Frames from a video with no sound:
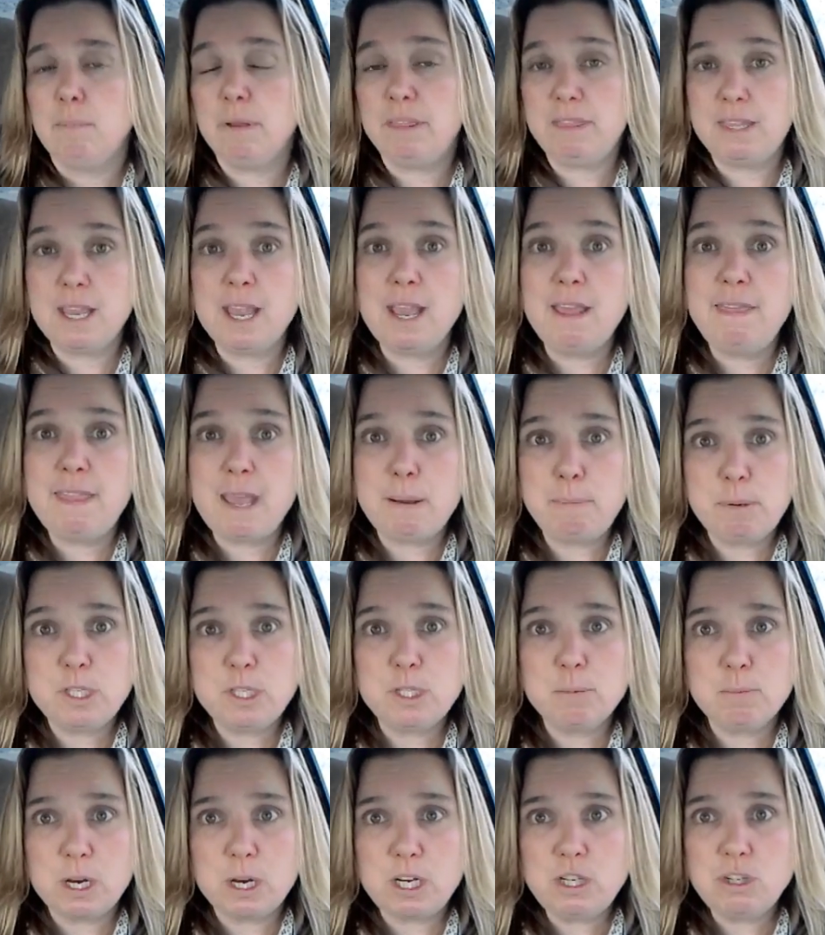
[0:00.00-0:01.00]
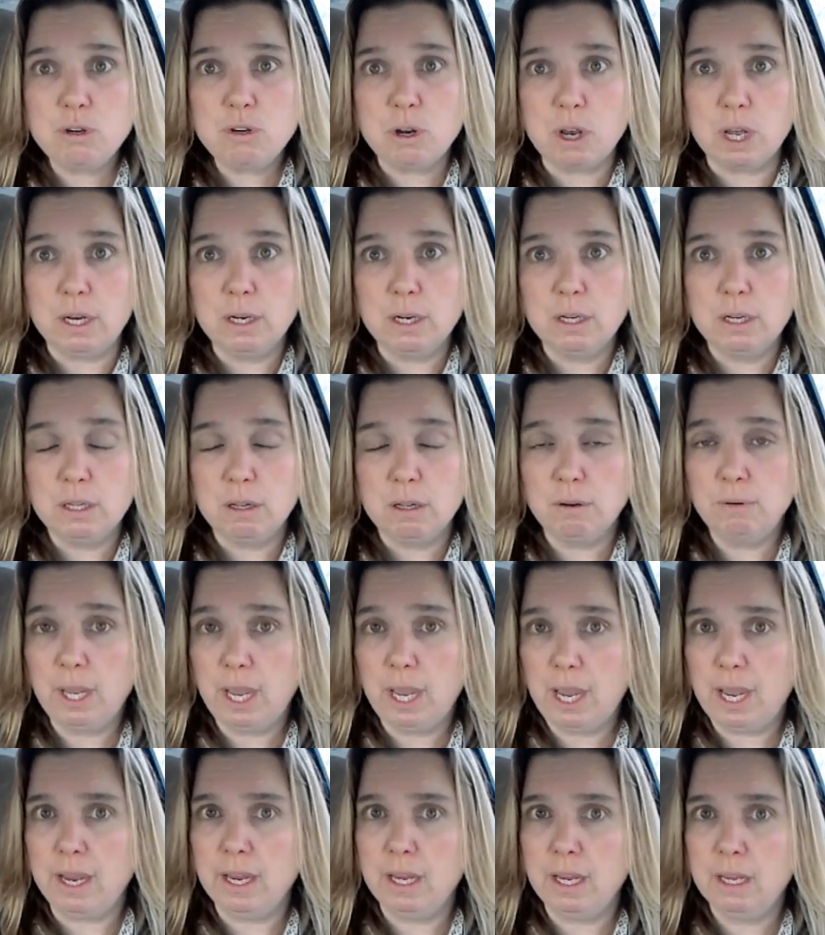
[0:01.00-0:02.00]
but then that puts the pressure on.
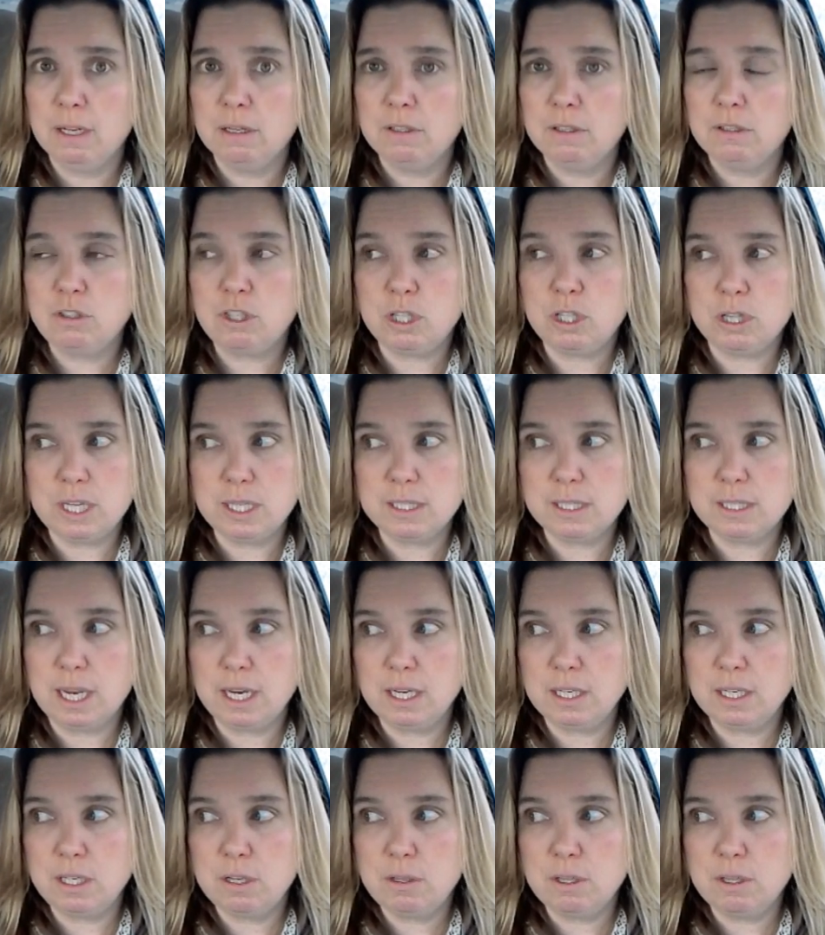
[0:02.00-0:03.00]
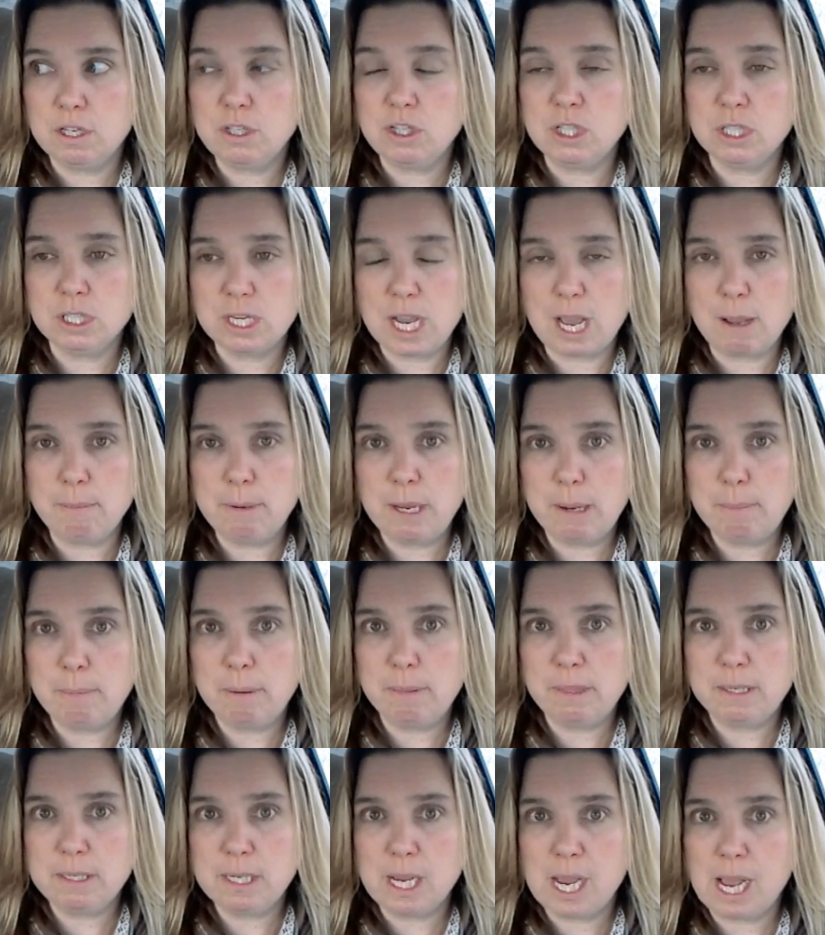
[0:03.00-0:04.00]
Okay, she thinks I can do this. She's got me
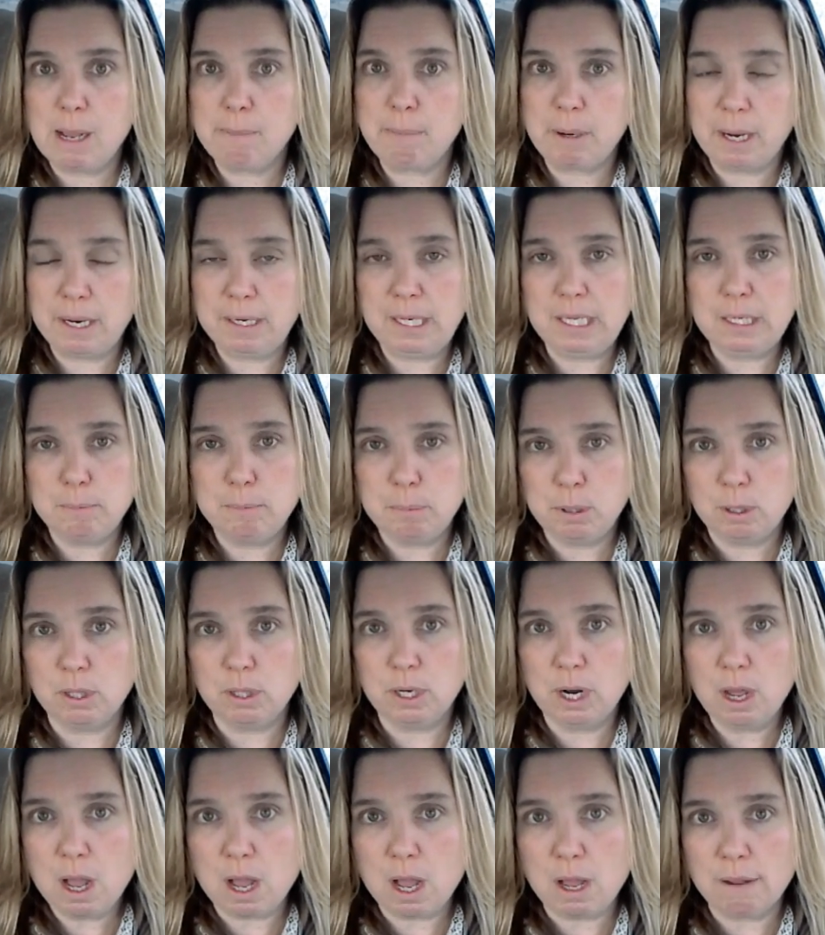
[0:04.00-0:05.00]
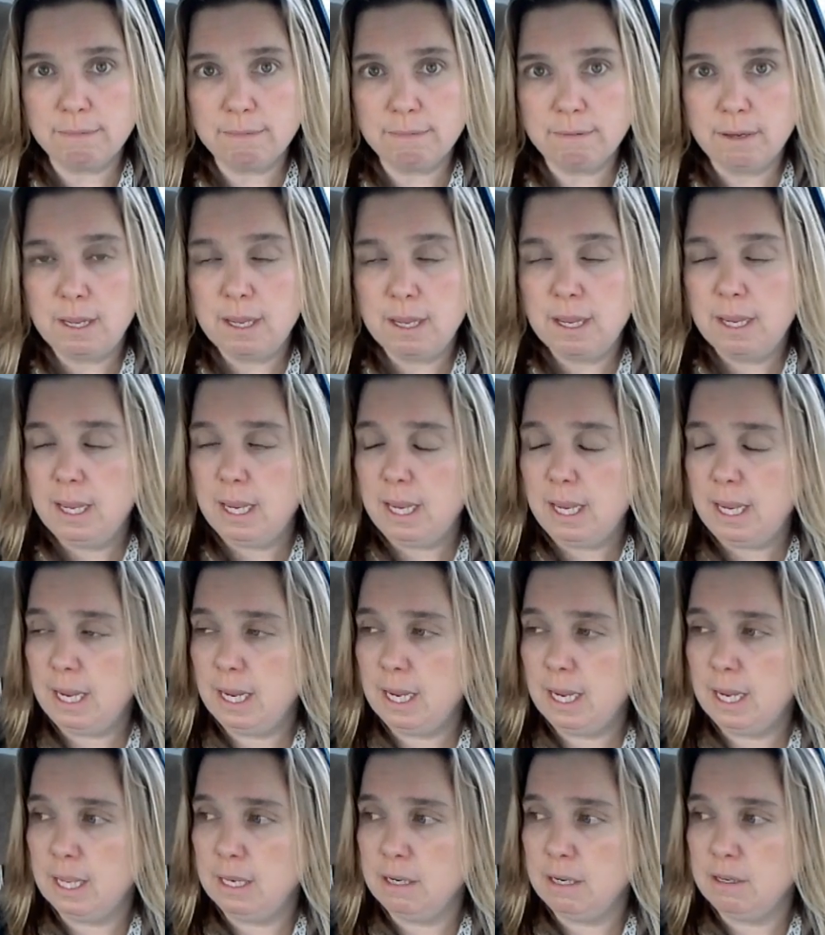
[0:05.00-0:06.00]
up on the top. I need to pull it off.
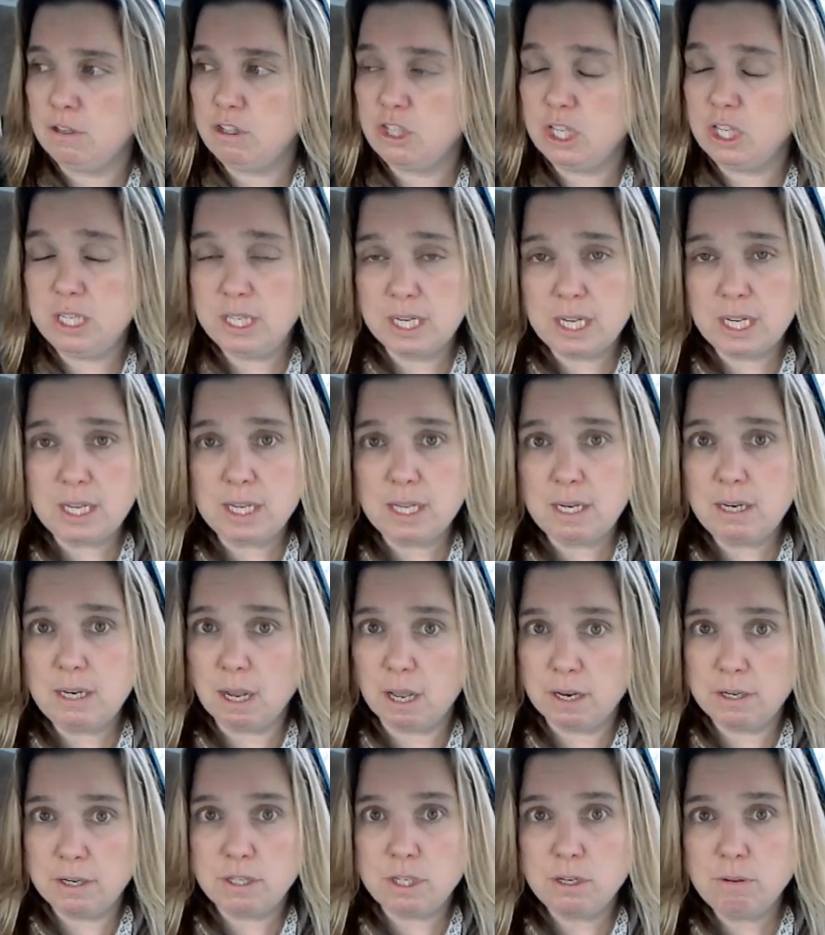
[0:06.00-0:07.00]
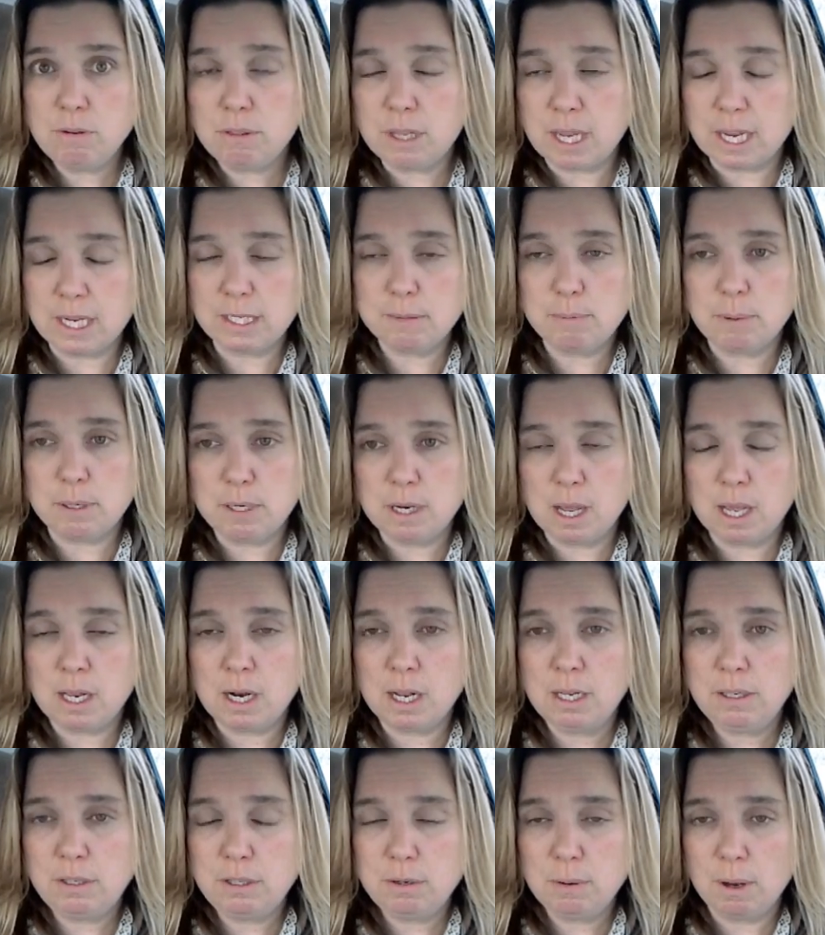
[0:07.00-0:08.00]
And she did on two things, but
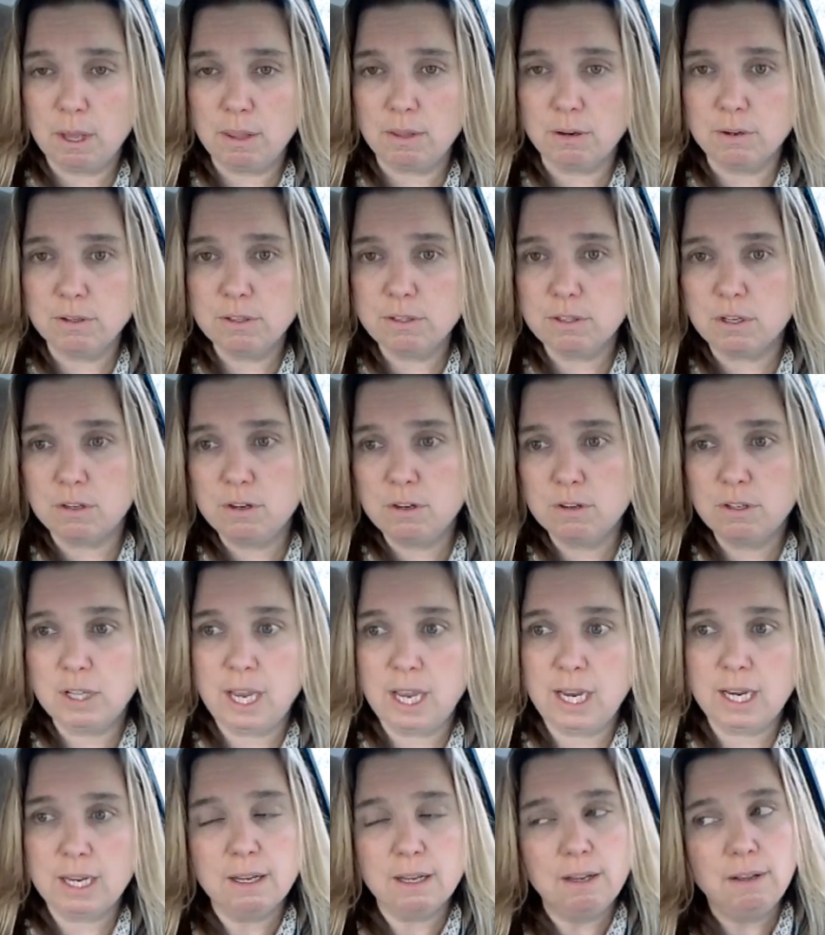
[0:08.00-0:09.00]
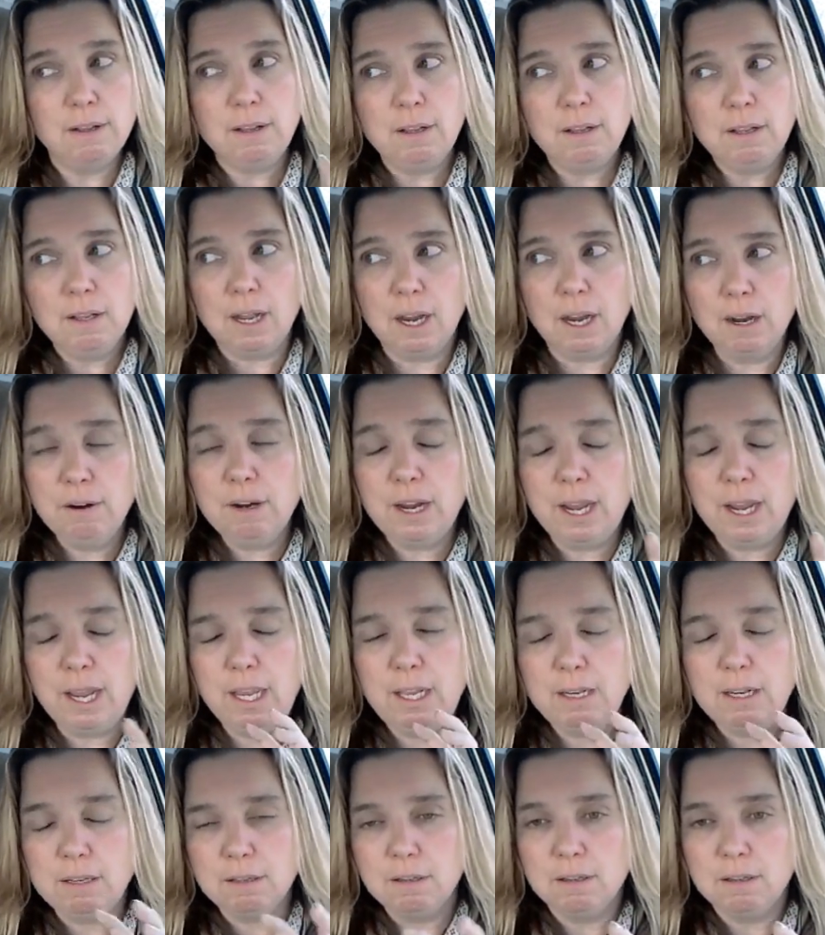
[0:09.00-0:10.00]
not on two others. So you're like, all
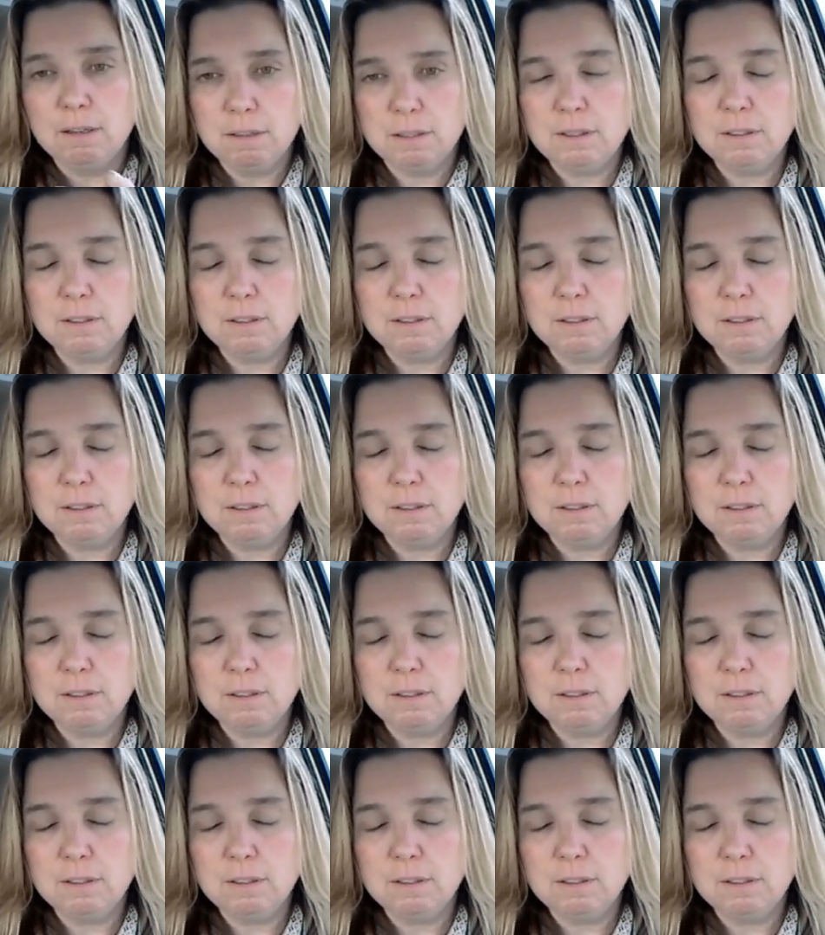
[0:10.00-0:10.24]
right,